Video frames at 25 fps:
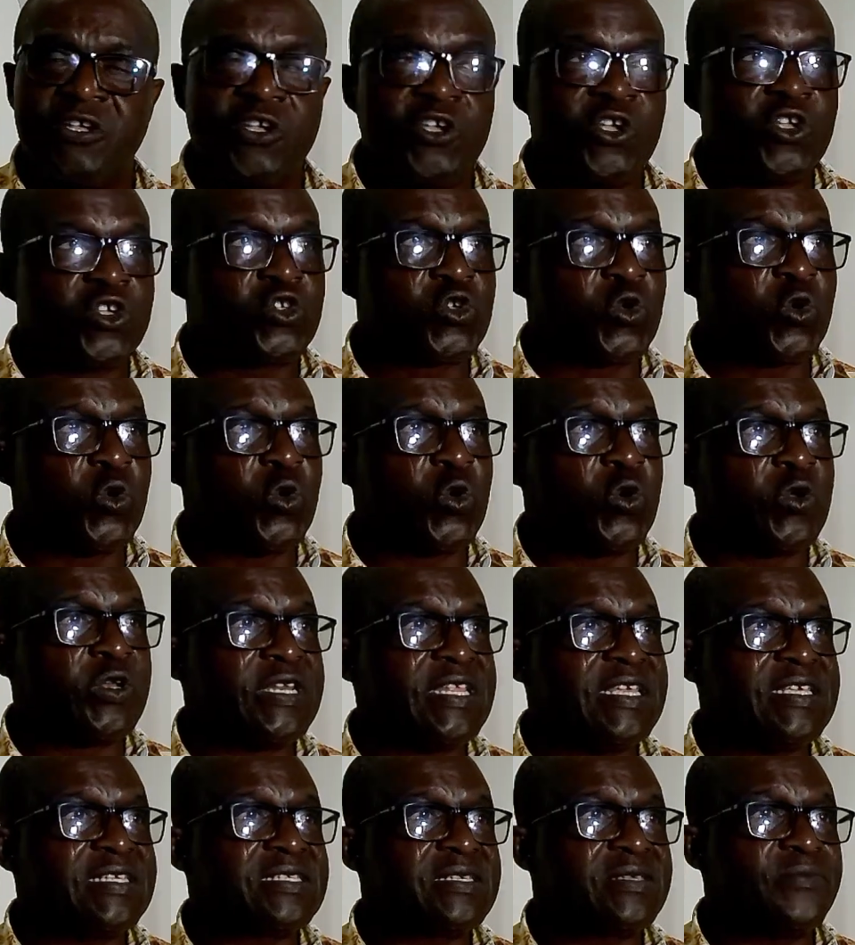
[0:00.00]
So
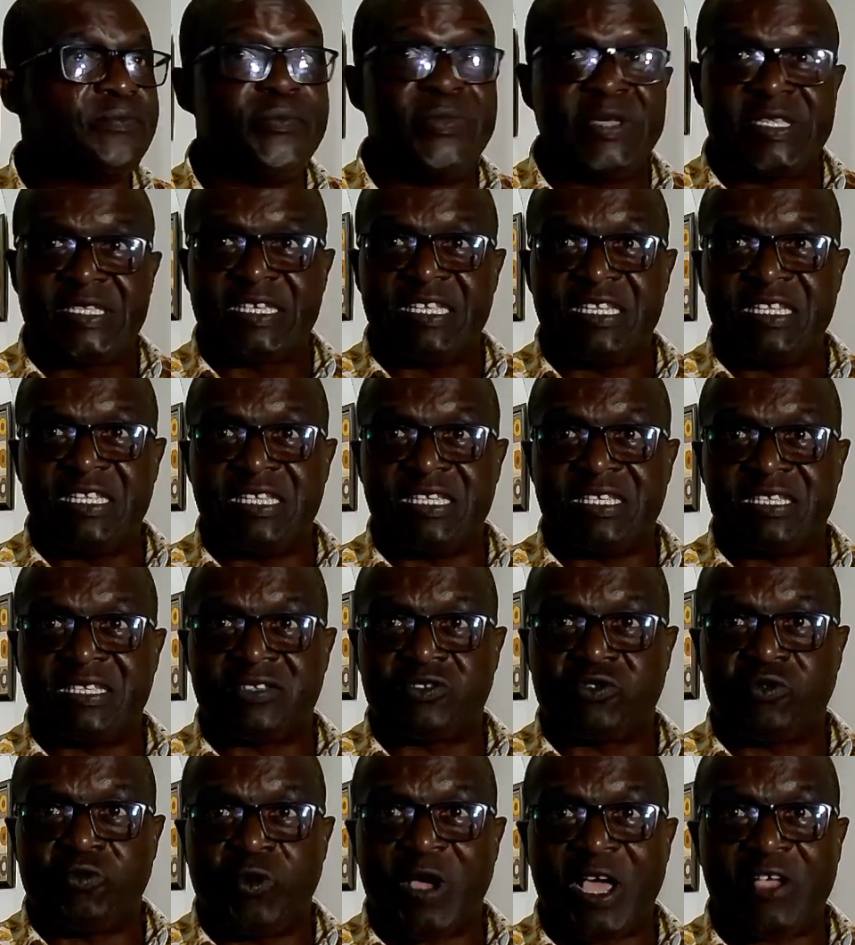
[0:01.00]
this meeting is
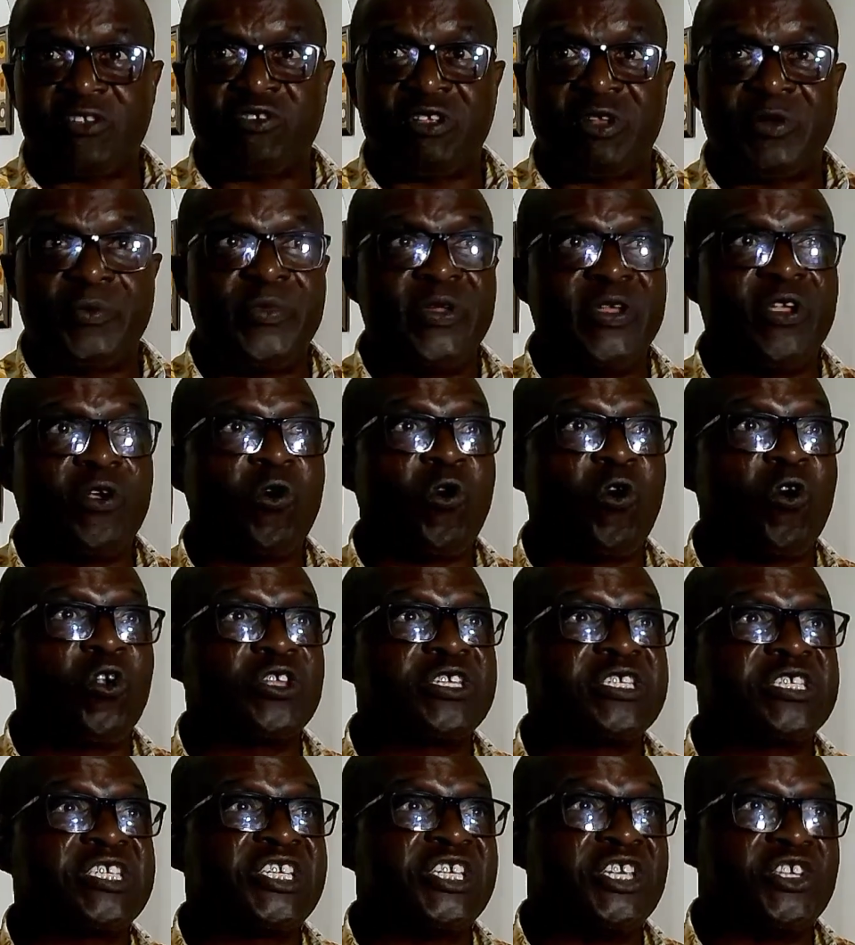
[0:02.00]
to actually bring all
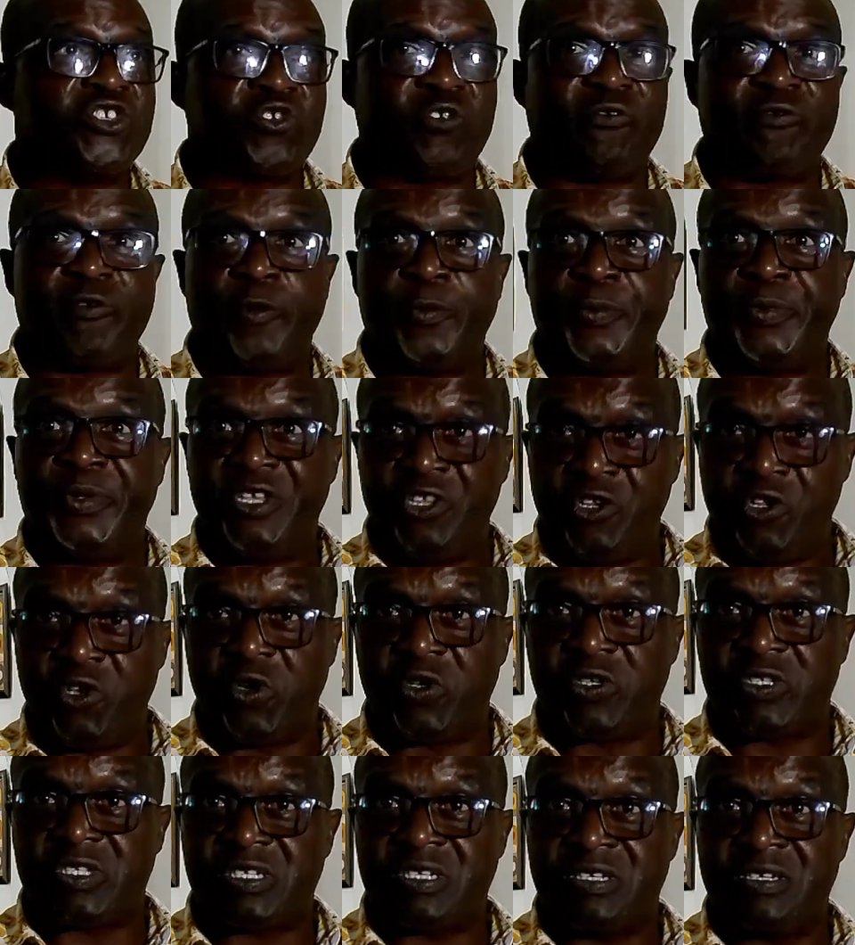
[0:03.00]
sheets of
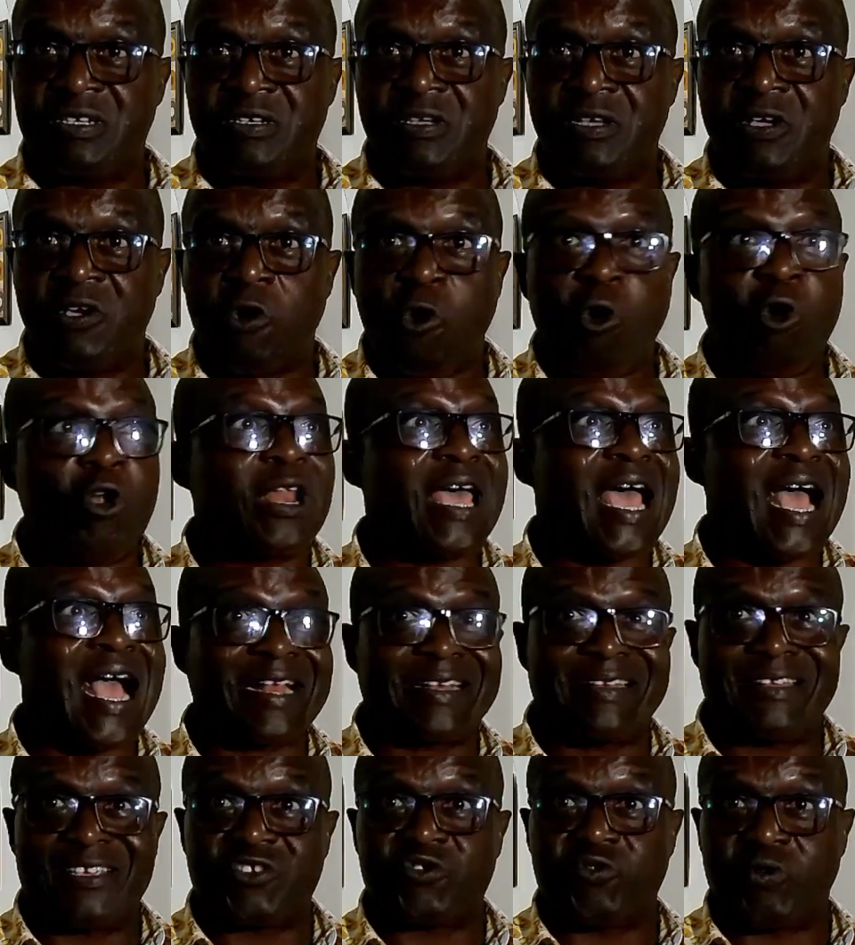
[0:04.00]
opinions, all
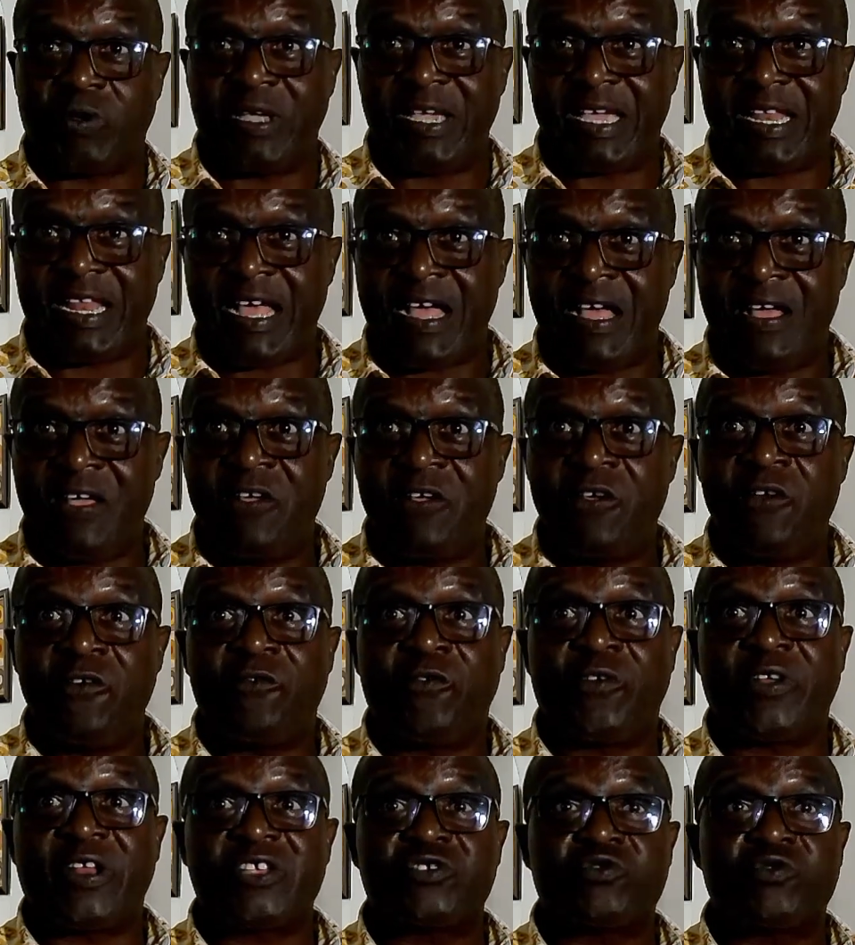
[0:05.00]
actors together
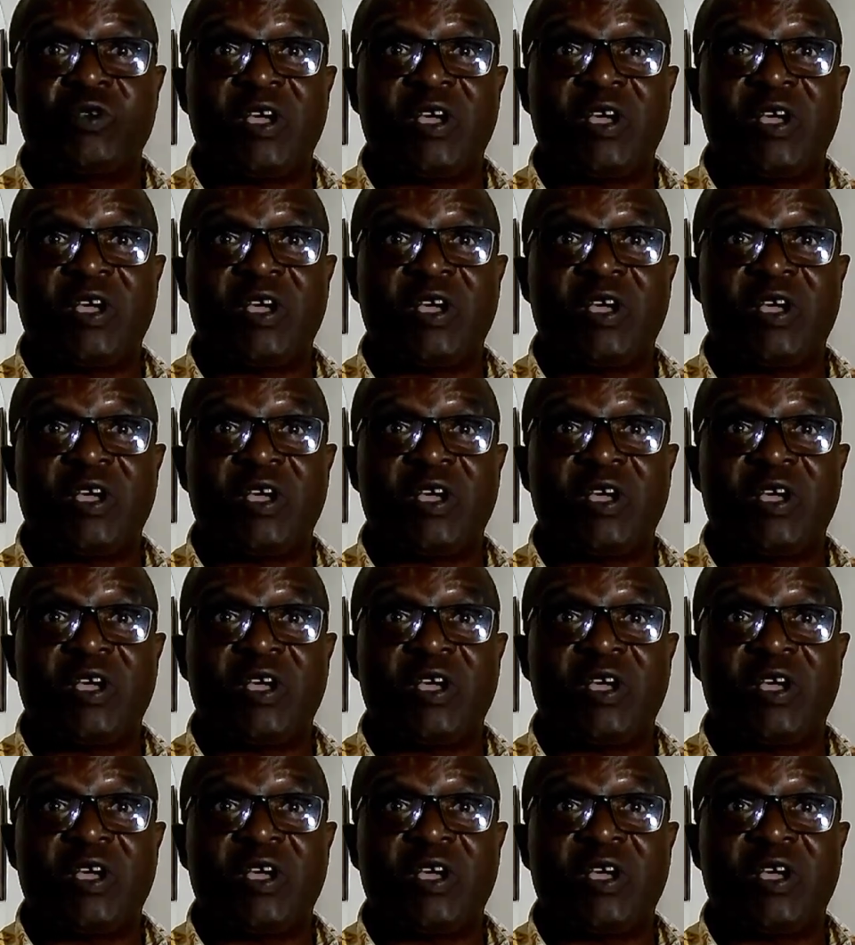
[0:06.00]
for us to